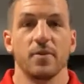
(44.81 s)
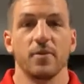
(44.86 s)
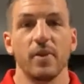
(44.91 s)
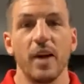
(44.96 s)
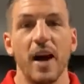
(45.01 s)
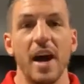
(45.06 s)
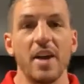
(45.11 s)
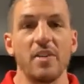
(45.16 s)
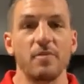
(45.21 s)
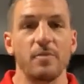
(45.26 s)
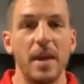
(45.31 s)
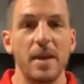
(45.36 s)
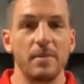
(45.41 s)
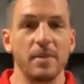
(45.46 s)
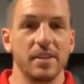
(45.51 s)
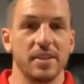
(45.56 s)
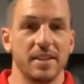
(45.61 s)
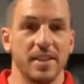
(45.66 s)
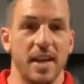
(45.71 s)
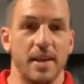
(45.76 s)
5
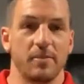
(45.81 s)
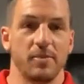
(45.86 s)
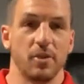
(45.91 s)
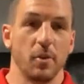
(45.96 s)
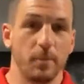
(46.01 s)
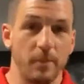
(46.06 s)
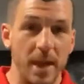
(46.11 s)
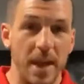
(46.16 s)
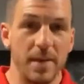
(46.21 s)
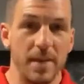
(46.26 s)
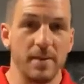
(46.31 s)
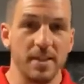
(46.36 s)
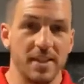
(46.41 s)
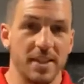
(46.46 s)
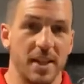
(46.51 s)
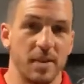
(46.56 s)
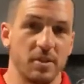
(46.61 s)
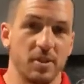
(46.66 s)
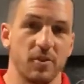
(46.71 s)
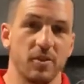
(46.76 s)
baby steps. So baby
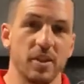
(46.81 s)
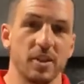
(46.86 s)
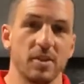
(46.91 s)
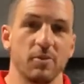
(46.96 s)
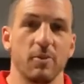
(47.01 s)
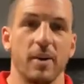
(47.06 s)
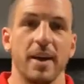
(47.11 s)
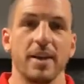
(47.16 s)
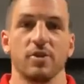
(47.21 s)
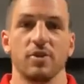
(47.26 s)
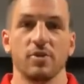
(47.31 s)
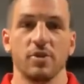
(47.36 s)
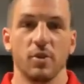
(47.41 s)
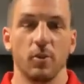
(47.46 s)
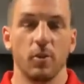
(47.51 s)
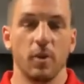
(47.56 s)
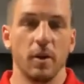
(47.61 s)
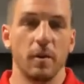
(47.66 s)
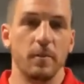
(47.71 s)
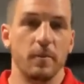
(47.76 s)
steps, the reason why I chose the
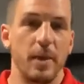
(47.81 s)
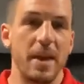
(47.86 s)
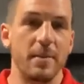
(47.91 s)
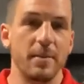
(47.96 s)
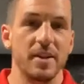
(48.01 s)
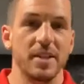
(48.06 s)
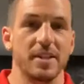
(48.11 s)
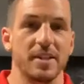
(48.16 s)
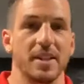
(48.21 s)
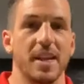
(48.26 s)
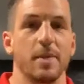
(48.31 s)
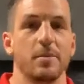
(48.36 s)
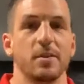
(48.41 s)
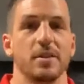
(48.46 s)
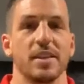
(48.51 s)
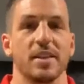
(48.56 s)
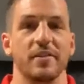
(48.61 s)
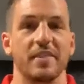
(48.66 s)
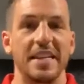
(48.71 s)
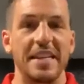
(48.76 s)
word baby steps
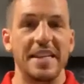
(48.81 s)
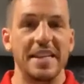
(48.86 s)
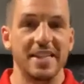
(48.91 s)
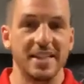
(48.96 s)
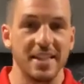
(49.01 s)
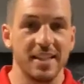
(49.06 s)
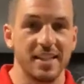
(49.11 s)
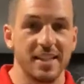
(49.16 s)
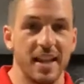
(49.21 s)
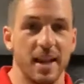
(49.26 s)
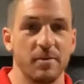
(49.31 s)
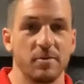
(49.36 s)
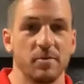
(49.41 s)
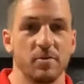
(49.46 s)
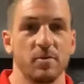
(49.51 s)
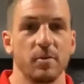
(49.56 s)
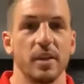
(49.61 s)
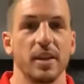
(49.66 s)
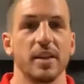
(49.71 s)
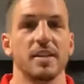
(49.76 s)
instead of easy steps is
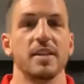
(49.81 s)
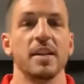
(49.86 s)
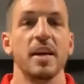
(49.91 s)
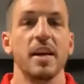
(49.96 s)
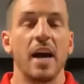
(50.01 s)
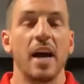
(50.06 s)
because